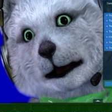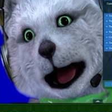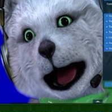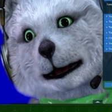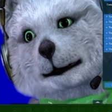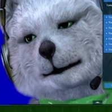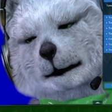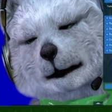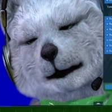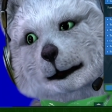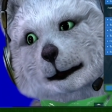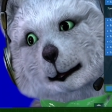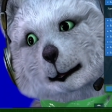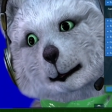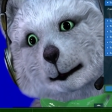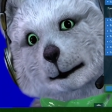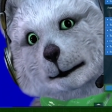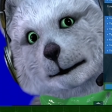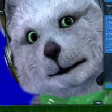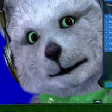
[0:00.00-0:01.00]
uh,
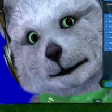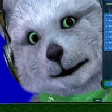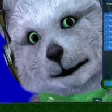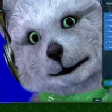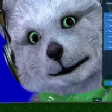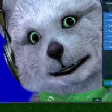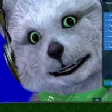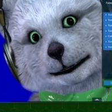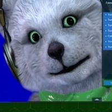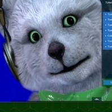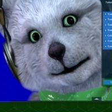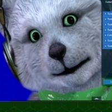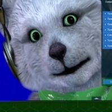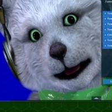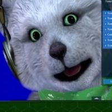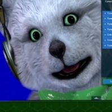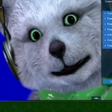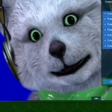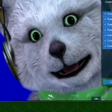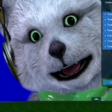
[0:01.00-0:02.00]
where was it?
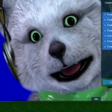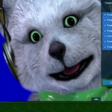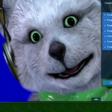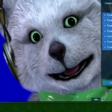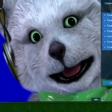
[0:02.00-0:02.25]
Uh,